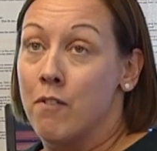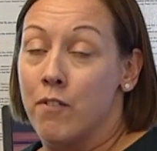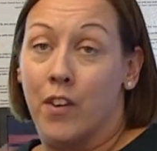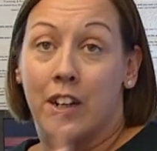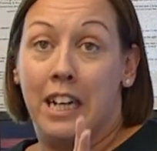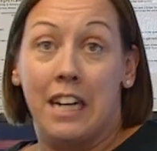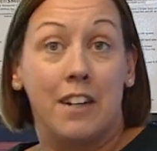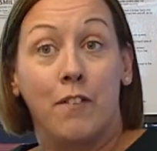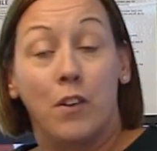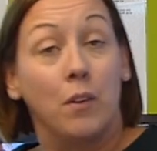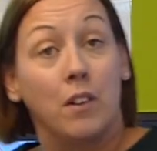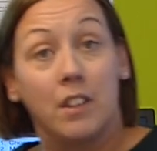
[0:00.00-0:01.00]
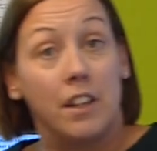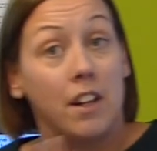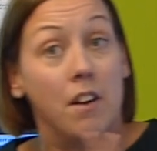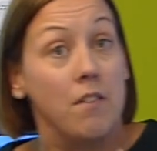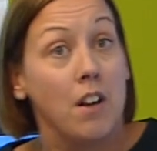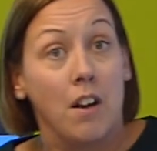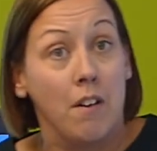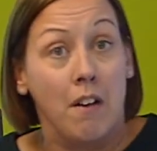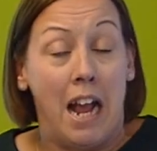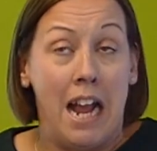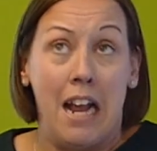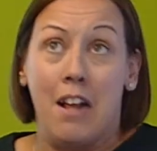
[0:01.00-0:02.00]
finding it difficult because they don't know
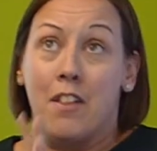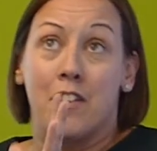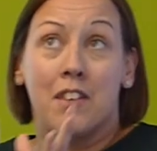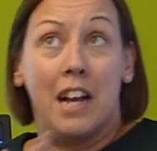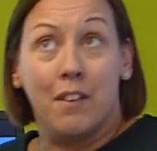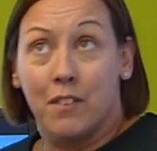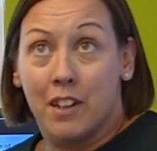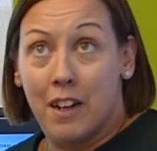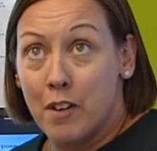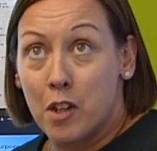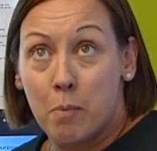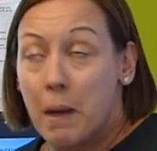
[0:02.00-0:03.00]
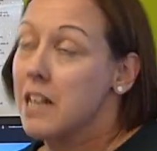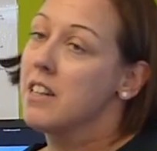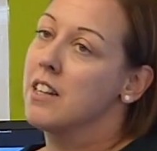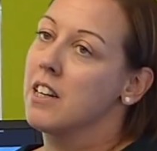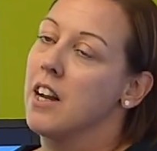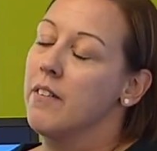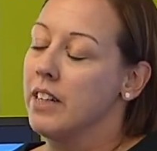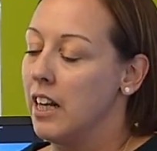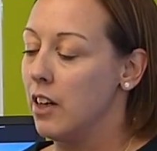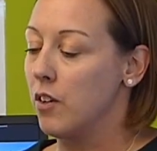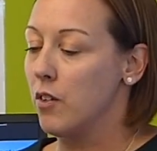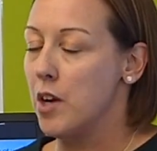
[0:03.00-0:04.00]
the sounds that they're expected to know in
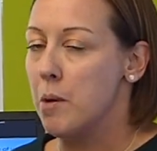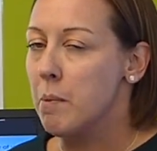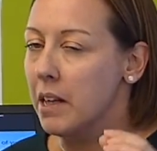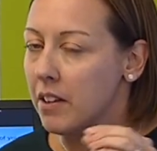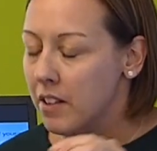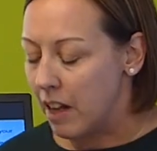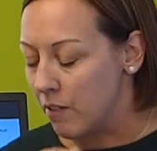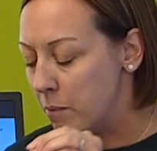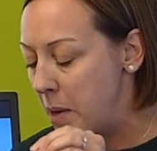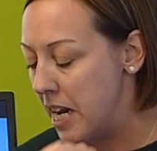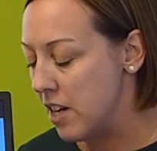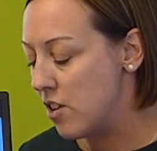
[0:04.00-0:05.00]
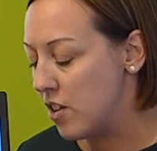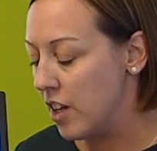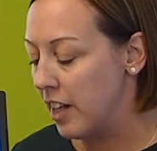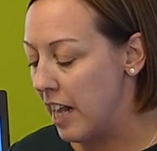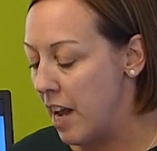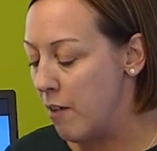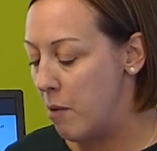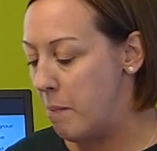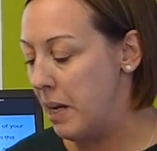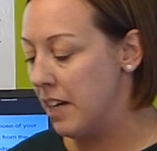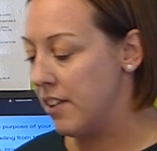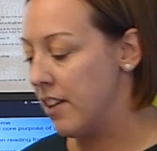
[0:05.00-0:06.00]
that group. It's pitched to their
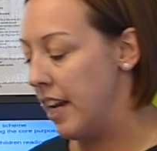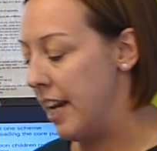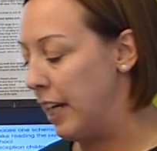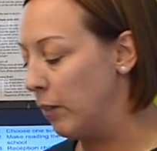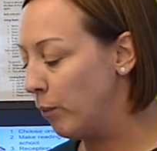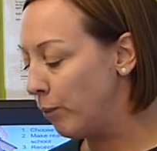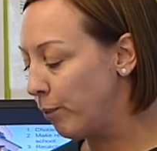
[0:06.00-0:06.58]
ability.